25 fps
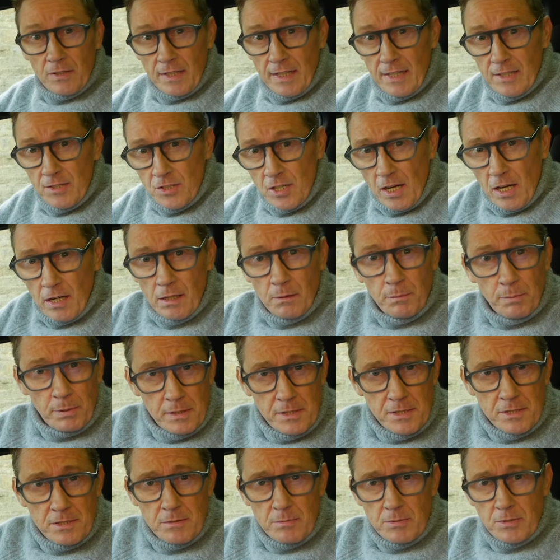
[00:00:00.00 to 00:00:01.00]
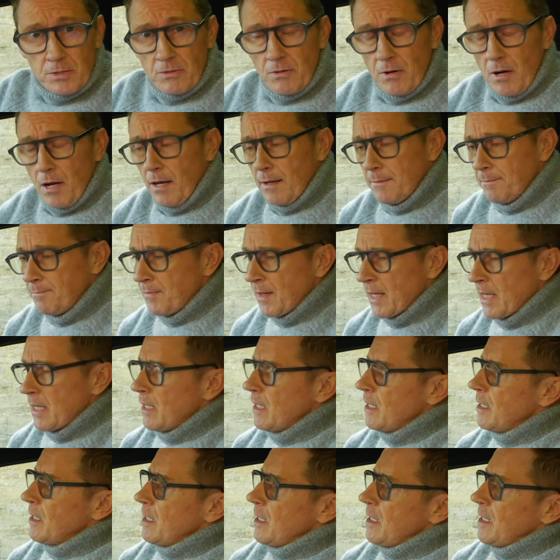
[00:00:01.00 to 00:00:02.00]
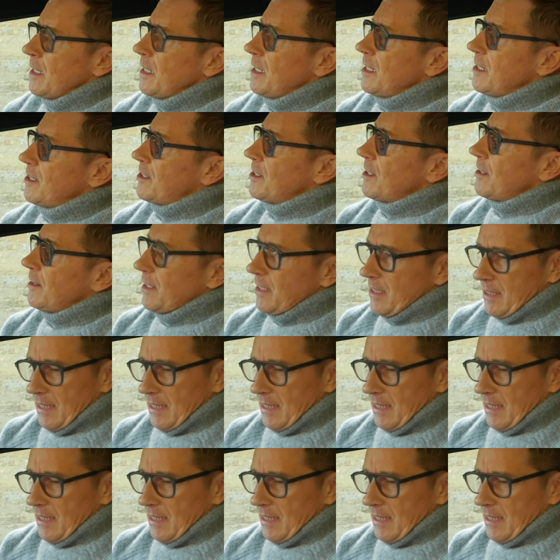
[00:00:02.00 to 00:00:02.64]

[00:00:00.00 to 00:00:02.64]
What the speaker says: our channel, please subscribe, is that this